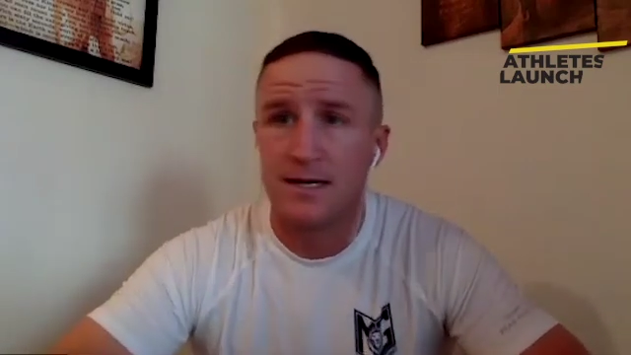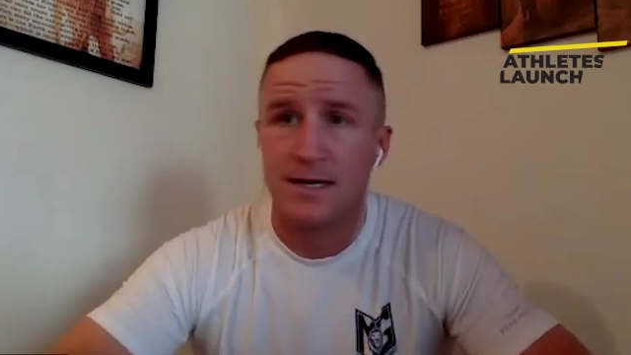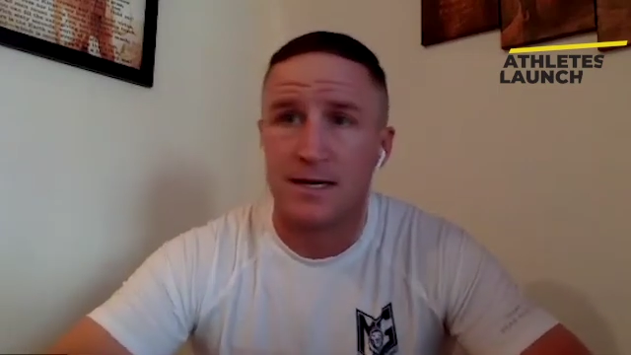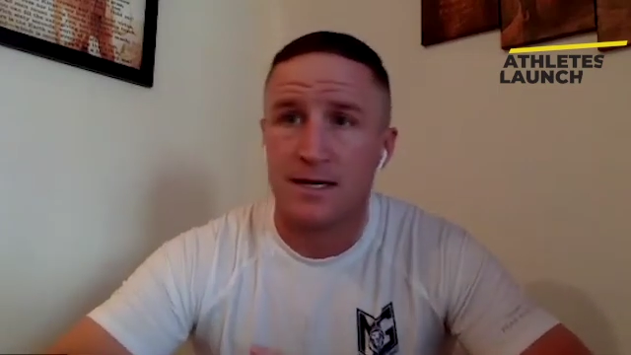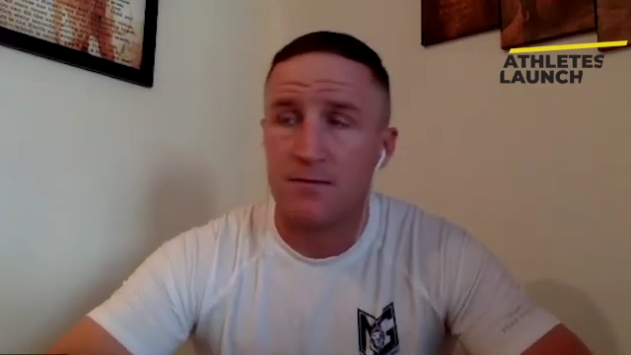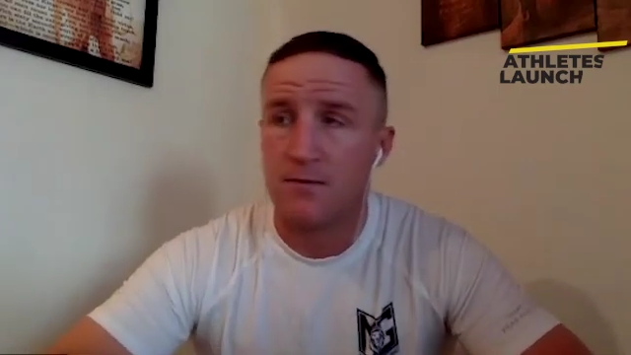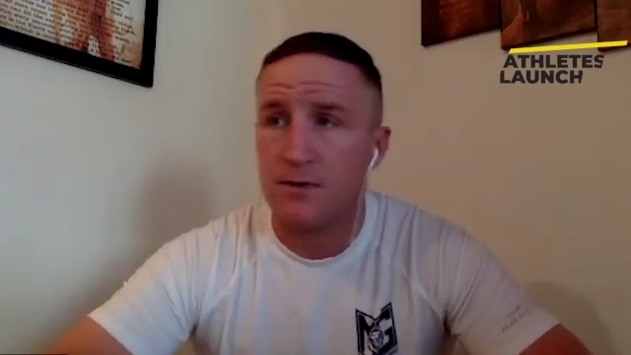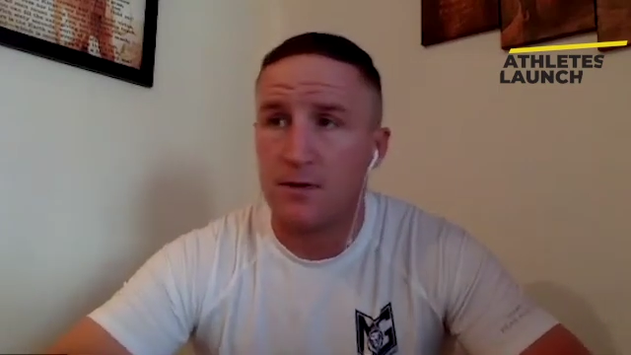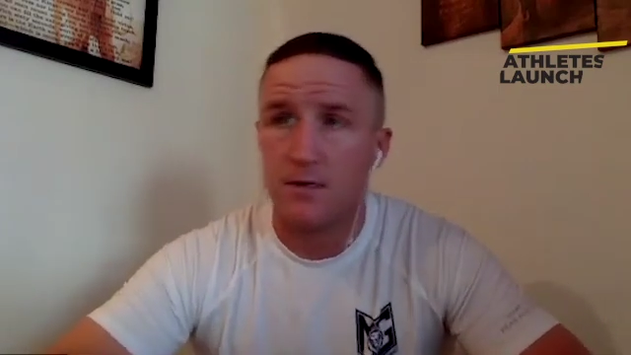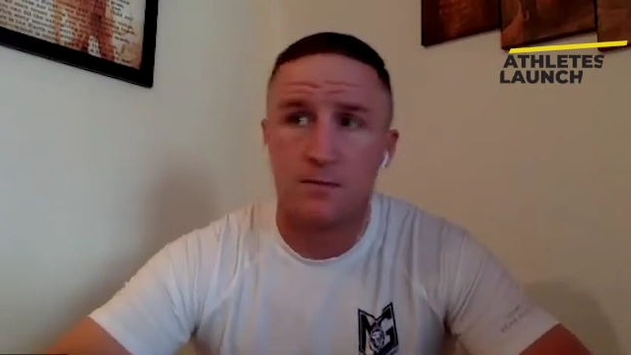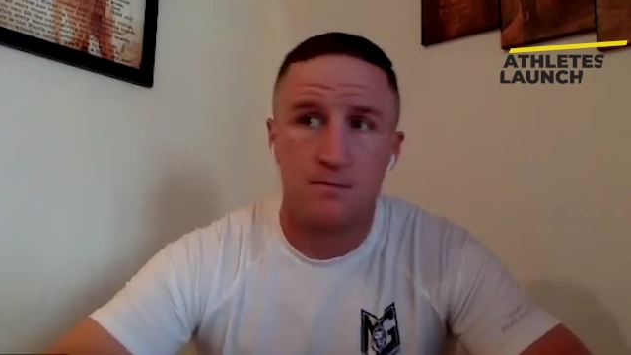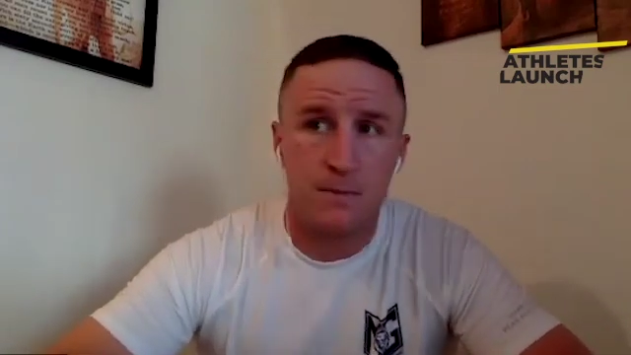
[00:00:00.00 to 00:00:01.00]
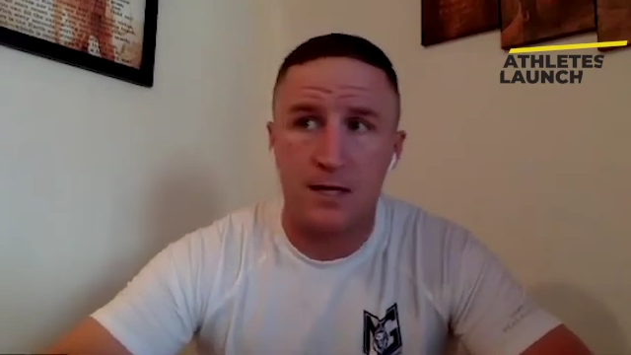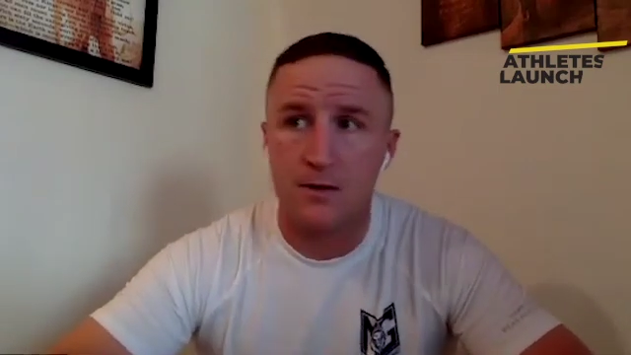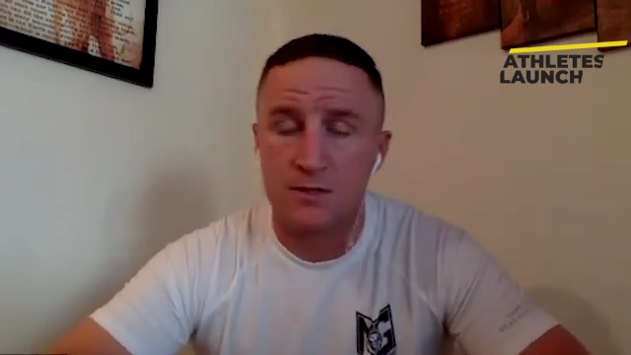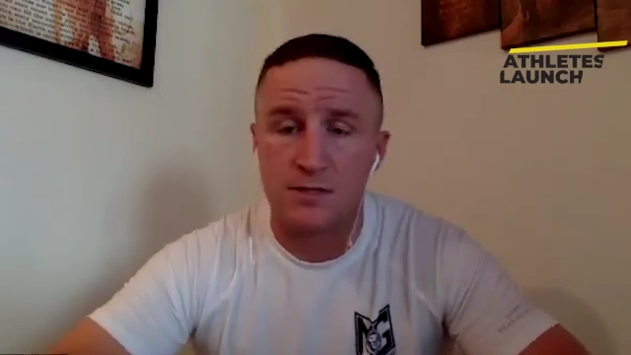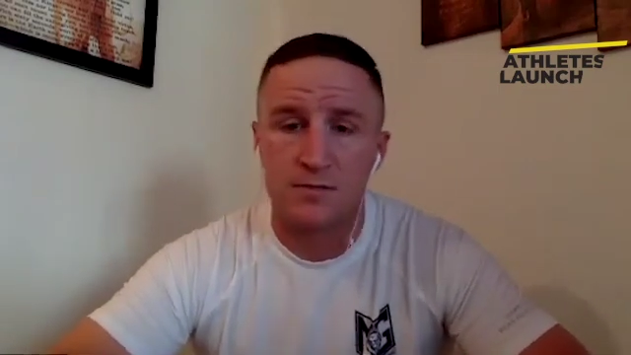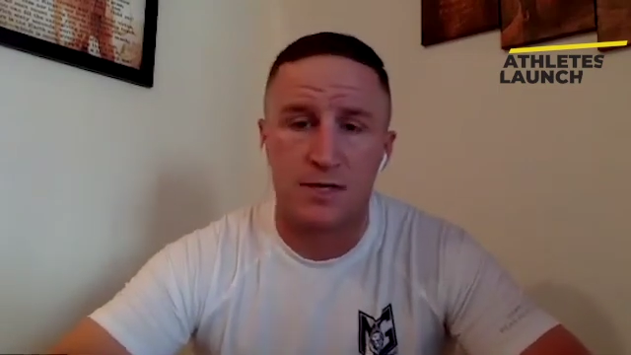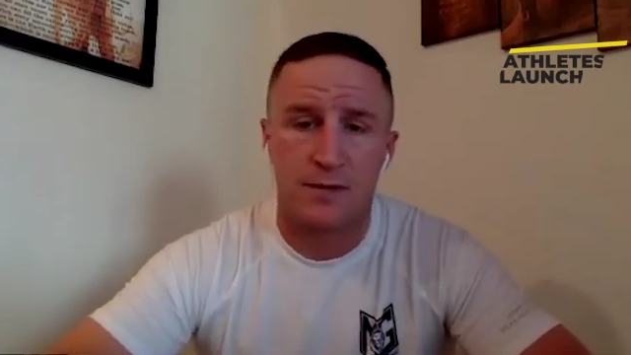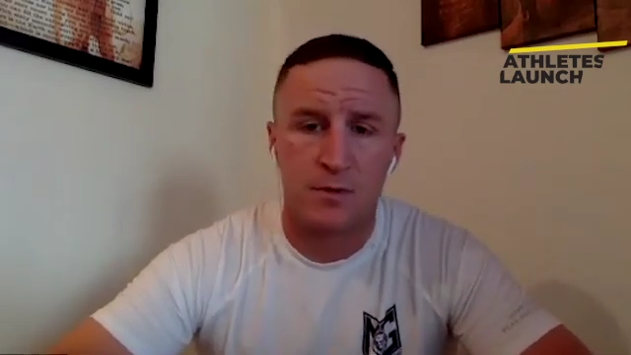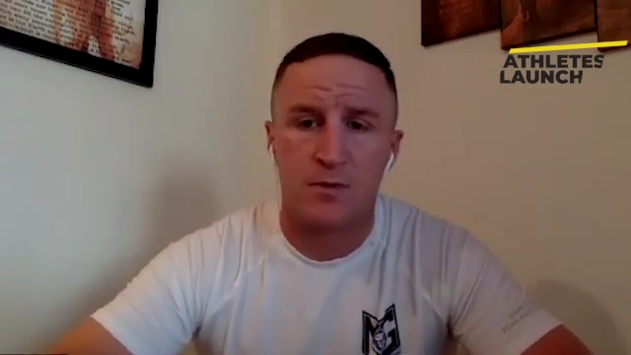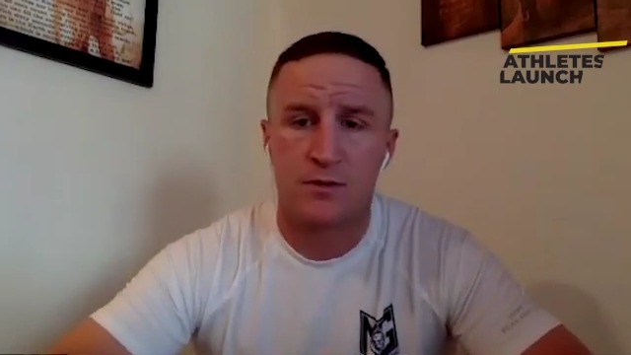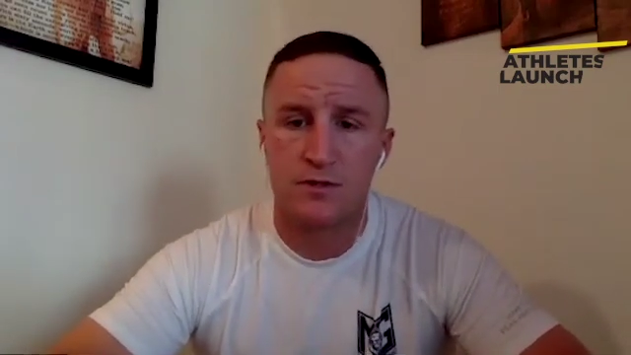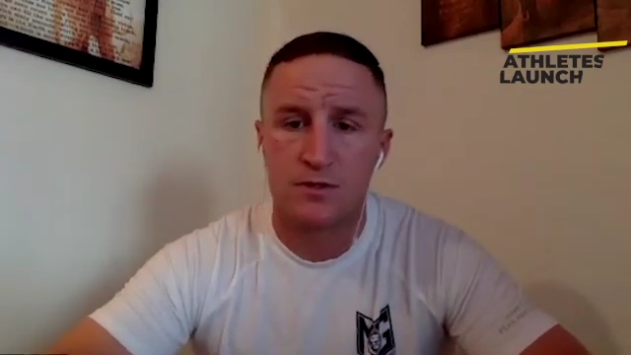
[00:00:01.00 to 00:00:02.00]
it can really make you
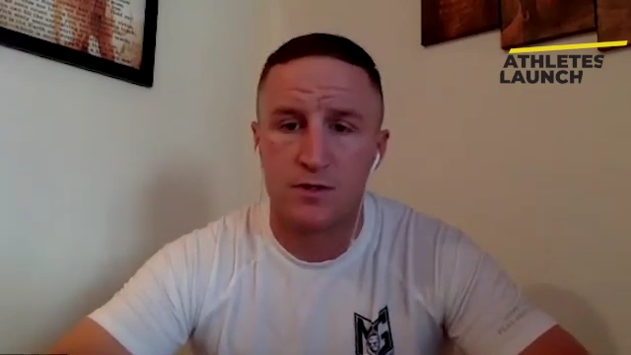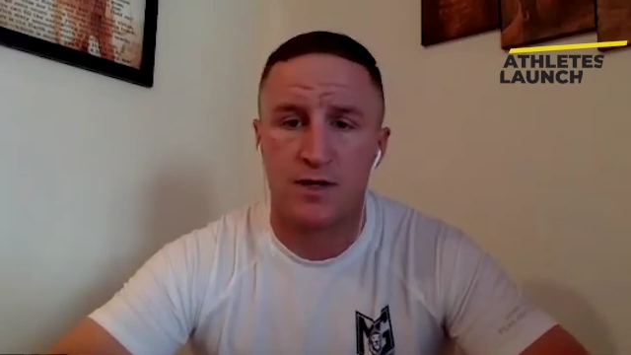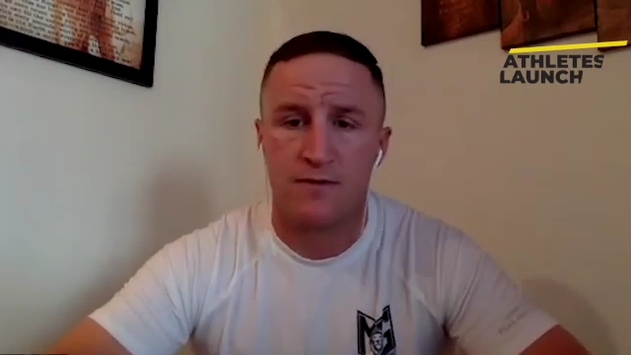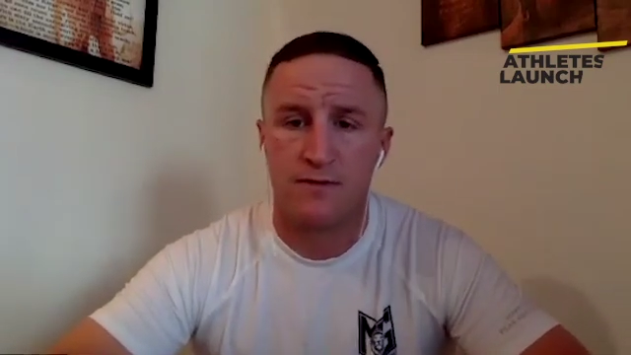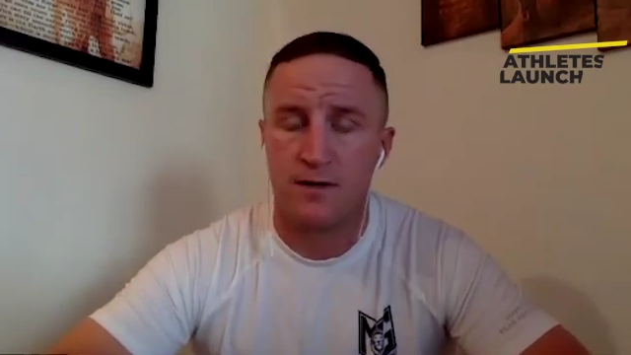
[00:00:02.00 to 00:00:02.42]
susceptible to drift.